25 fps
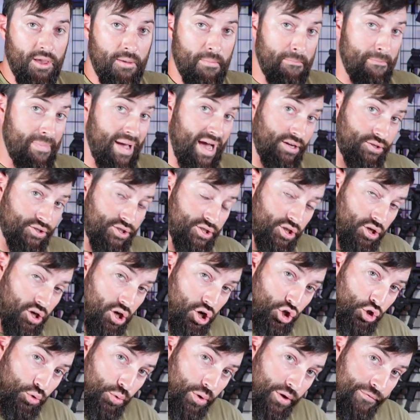mounted
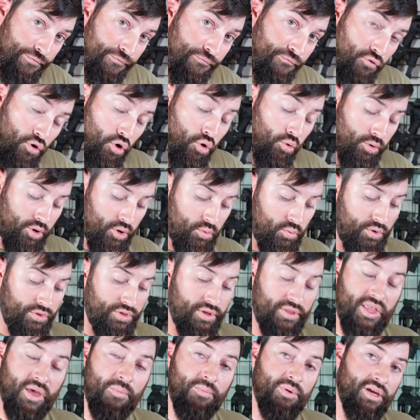all the way forward
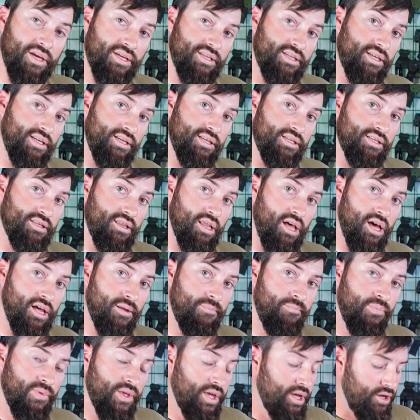within that Picatinny
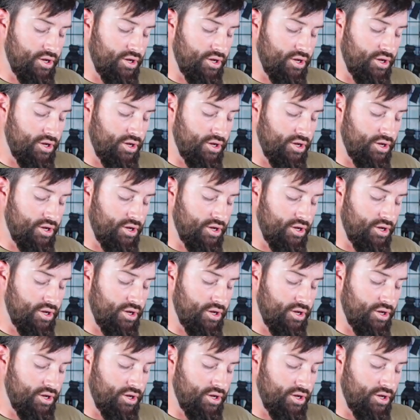slot,